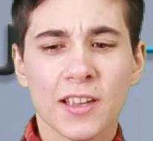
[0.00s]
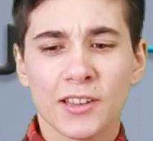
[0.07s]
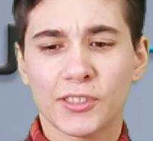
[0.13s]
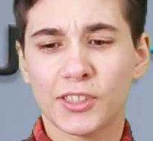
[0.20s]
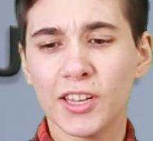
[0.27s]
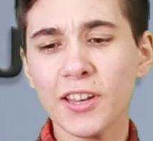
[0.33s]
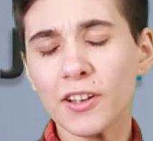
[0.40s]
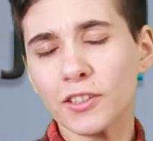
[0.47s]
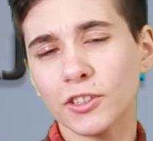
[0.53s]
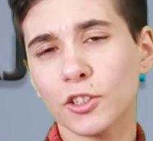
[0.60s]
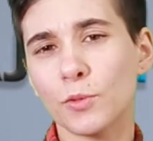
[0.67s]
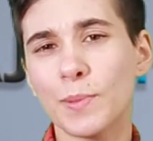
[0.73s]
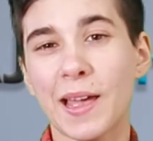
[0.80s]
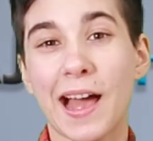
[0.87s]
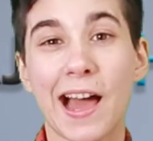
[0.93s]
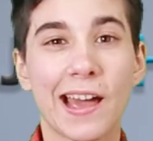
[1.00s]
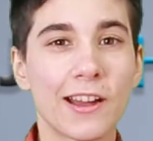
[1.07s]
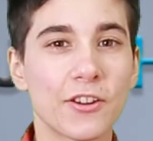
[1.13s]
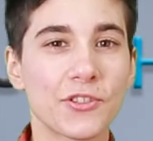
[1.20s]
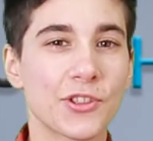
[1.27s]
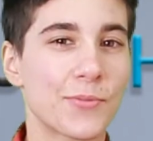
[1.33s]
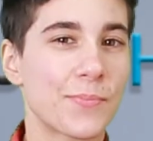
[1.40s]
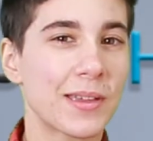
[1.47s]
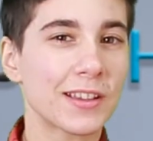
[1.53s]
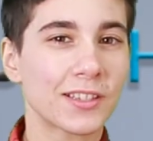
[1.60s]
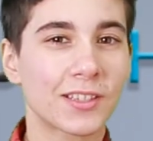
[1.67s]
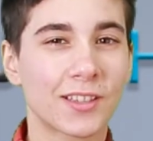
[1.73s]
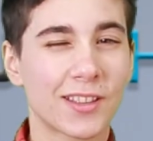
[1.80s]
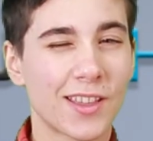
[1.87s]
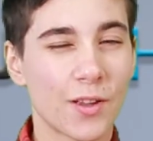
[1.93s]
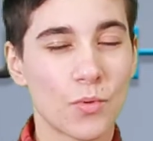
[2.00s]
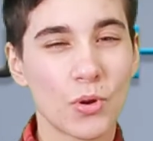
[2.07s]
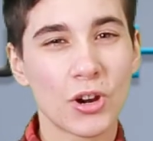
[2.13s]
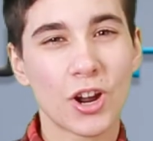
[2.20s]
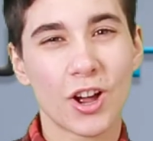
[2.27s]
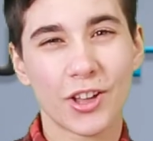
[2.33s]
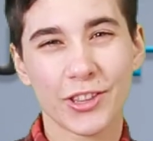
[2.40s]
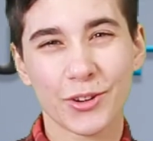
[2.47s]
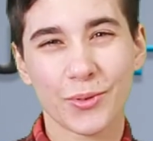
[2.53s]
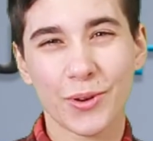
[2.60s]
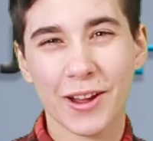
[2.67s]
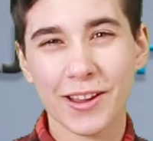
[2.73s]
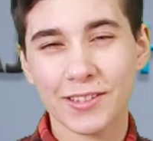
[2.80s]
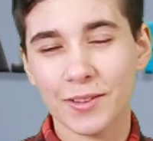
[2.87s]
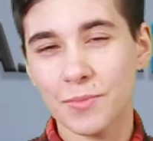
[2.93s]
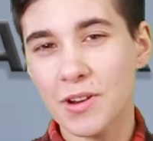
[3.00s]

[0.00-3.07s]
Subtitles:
sit a little bit higher in the mix than they would otherwise.